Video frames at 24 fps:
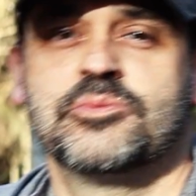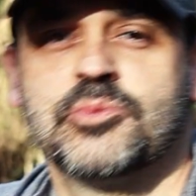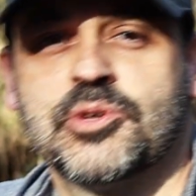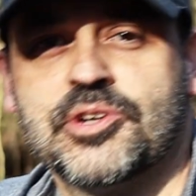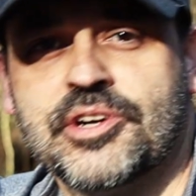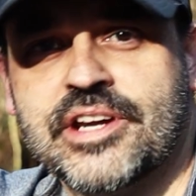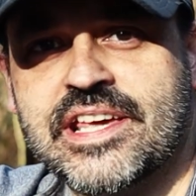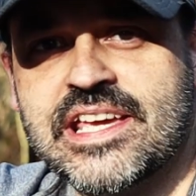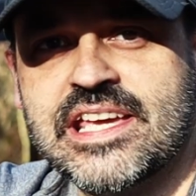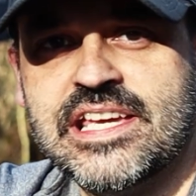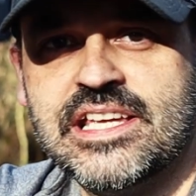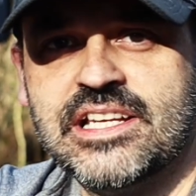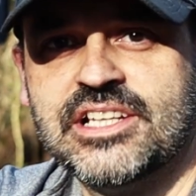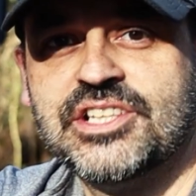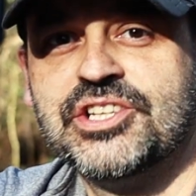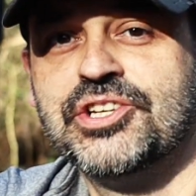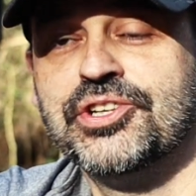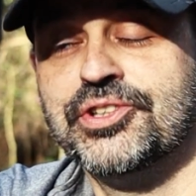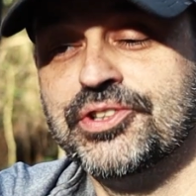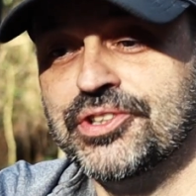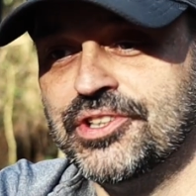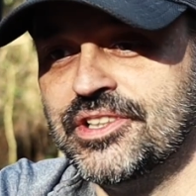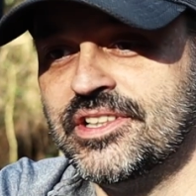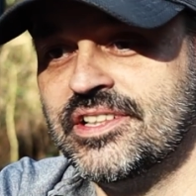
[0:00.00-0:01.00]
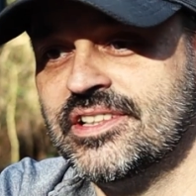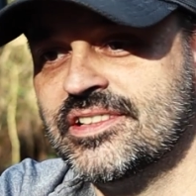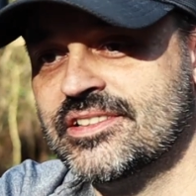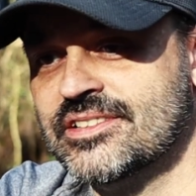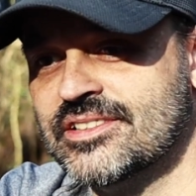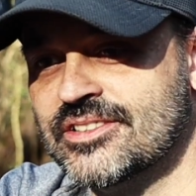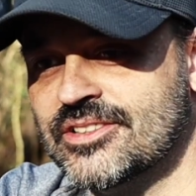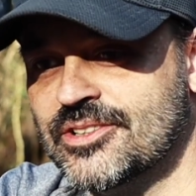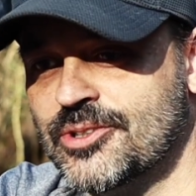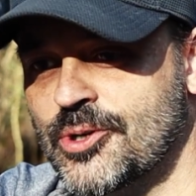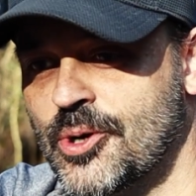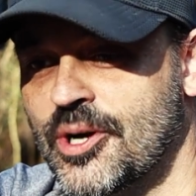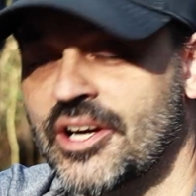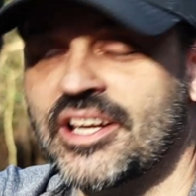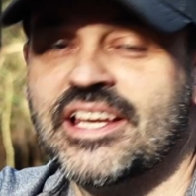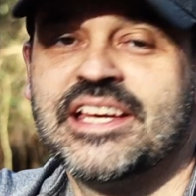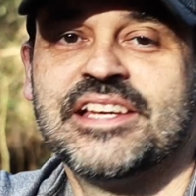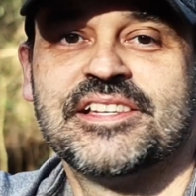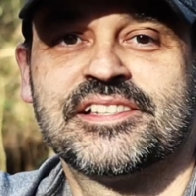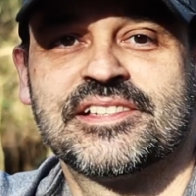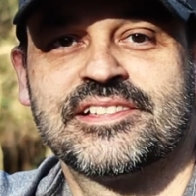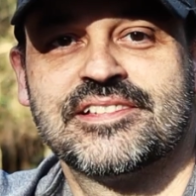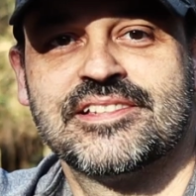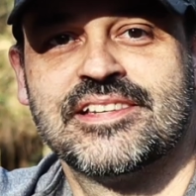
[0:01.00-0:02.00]
We're going to eat good, or at
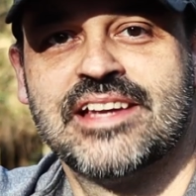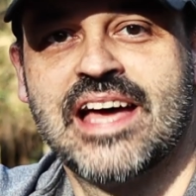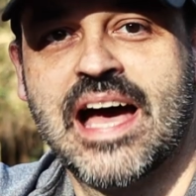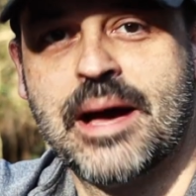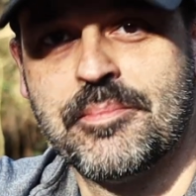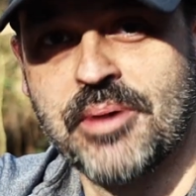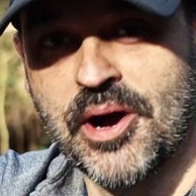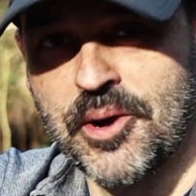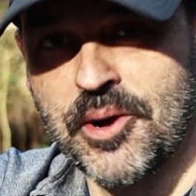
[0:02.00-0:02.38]
least I'm